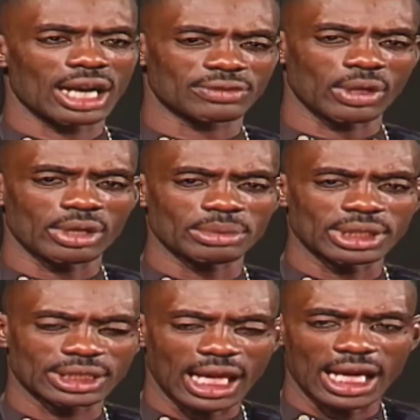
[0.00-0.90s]
after when me
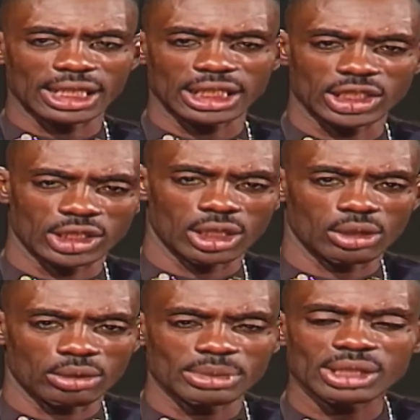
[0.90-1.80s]
start DJ, you
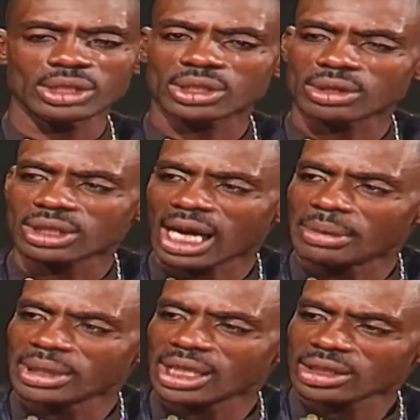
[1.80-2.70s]
know. Me used to start,
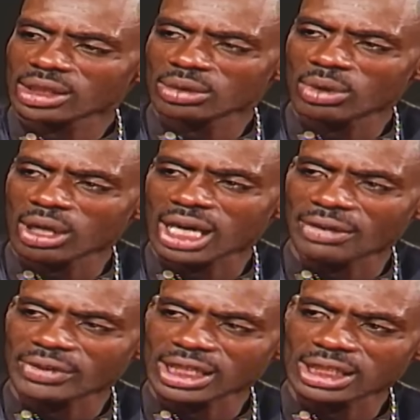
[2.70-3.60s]
me used to work
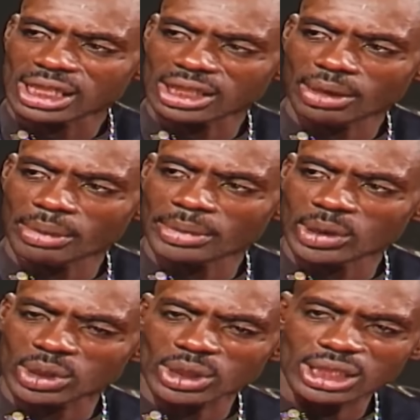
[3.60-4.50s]
after the things that me
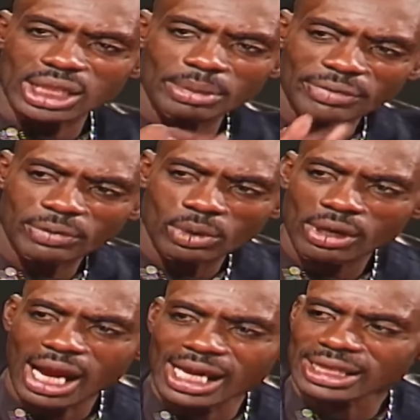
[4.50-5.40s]
used to see
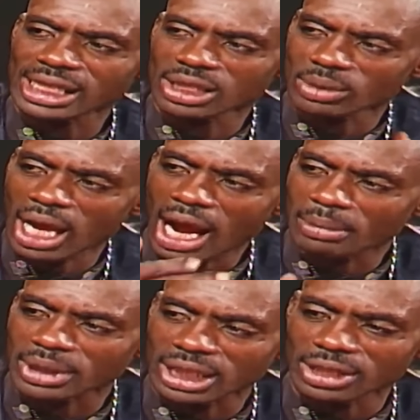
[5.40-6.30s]
before and things were
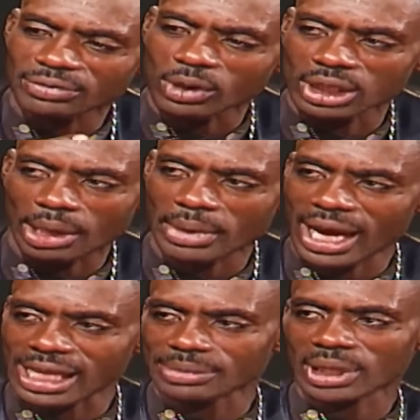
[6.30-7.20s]
happening in front of my
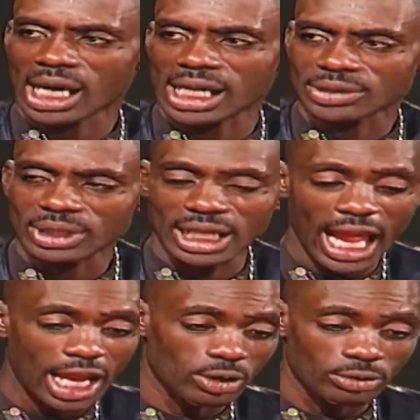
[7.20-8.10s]
eyes, because really
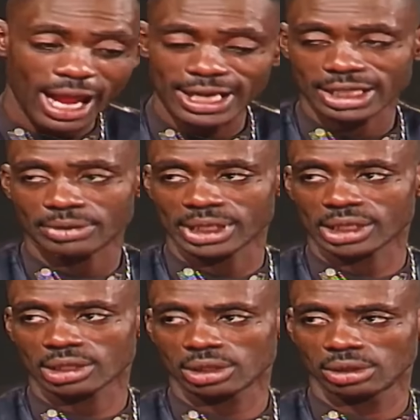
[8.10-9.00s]
I know right lyrics.